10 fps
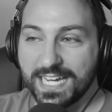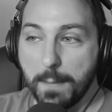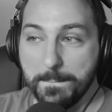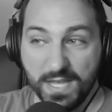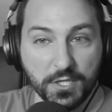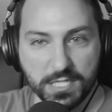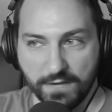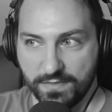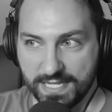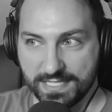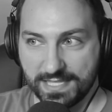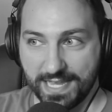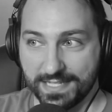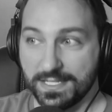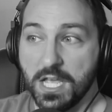like a million of these
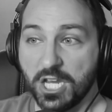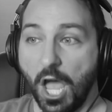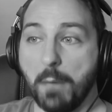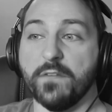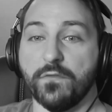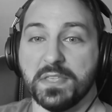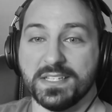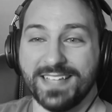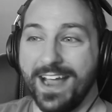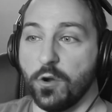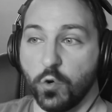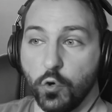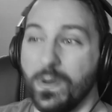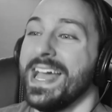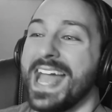things coming for the entire
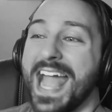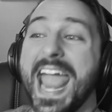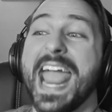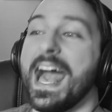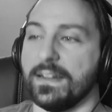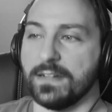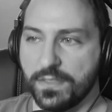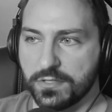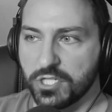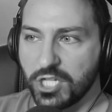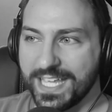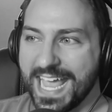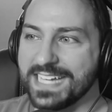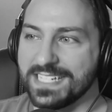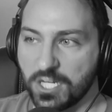crew and there's a
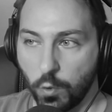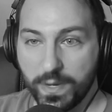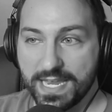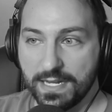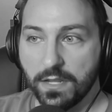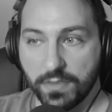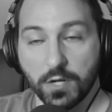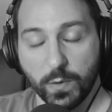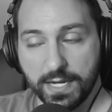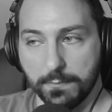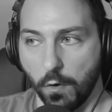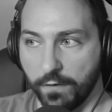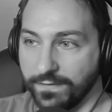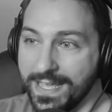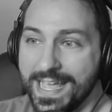gigantic queen, the Queen
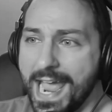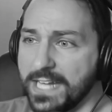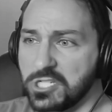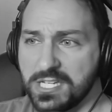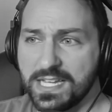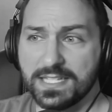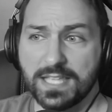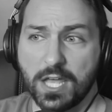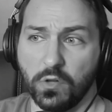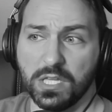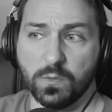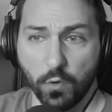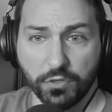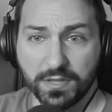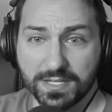Amorph, and she is not only
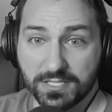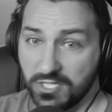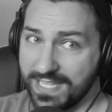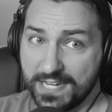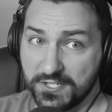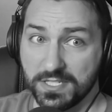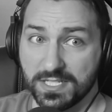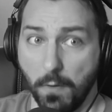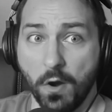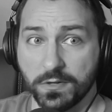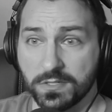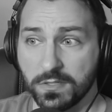ruthless, she's actually smart